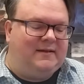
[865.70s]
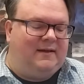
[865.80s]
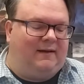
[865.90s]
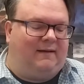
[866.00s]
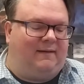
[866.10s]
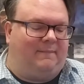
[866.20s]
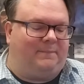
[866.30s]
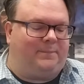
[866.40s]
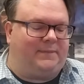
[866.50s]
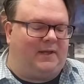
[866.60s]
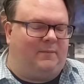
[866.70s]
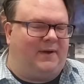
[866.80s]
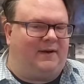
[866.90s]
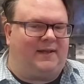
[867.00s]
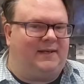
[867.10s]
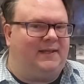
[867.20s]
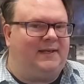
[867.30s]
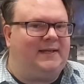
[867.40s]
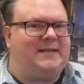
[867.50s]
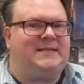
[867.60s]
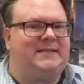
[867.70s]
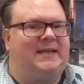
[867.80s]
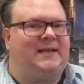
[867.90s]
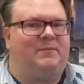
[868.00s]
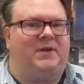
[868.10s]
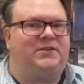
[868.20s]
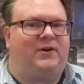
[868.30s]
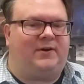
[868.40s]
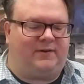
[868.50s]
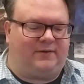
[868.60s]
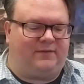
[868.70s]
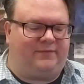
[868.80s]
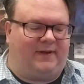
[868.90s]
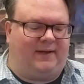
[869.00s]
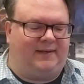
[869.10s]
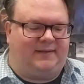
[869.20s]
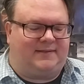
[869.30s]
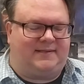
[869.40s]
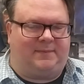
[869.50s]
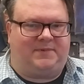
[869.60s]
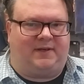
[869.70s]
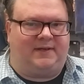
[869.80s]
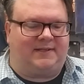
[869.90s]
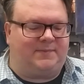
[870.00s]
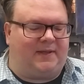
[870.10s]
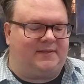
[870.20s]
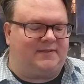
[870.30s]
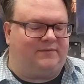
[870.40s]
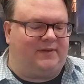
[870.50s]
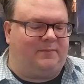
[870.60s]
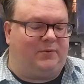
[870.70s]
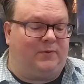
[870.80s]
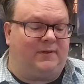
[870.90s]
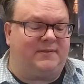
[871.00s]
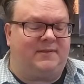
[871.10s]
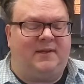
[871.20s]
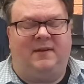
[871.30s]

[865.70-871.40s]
Um, American Idiot is getting much harder to find except on expensive imports.